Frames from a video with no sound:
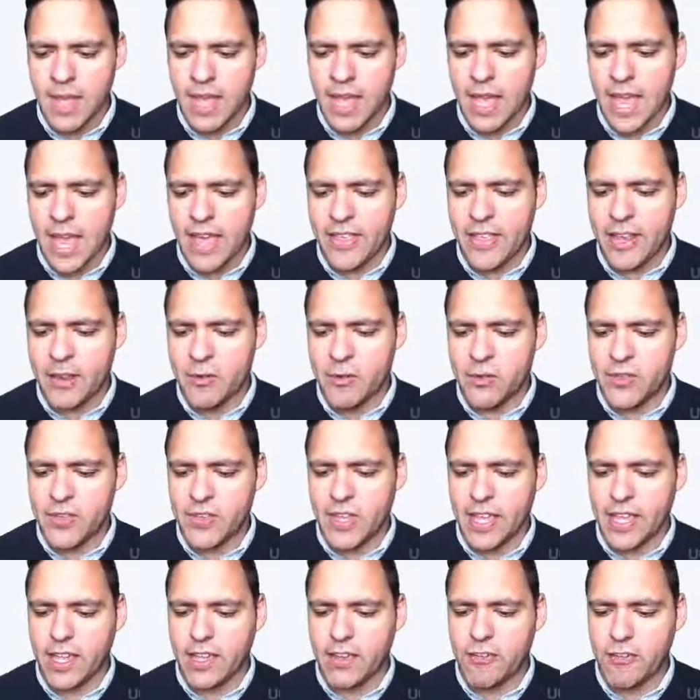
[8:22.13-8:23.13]
And then it will
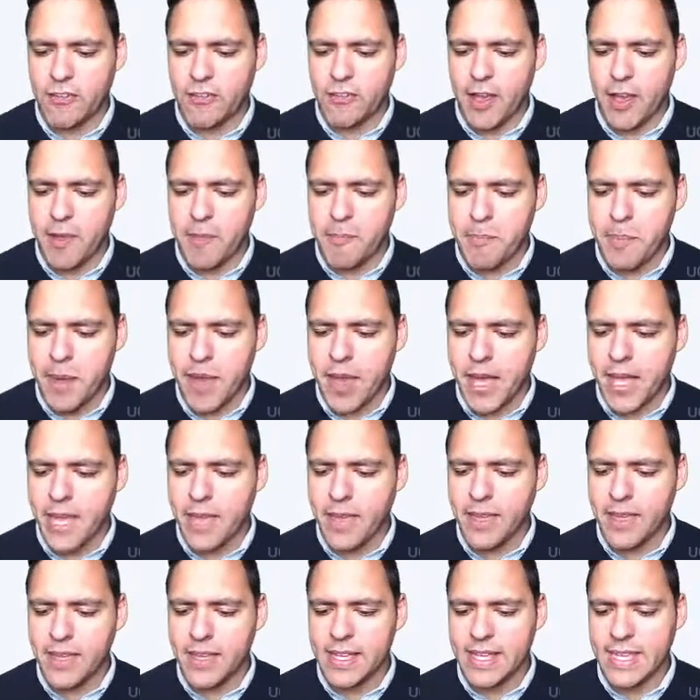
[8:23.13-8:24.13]
say confirm
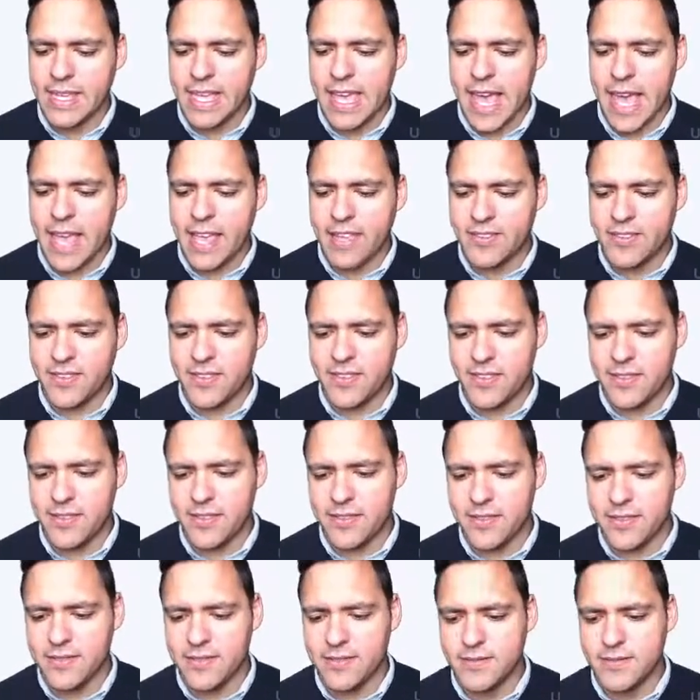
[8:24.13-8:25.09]
buy, yes.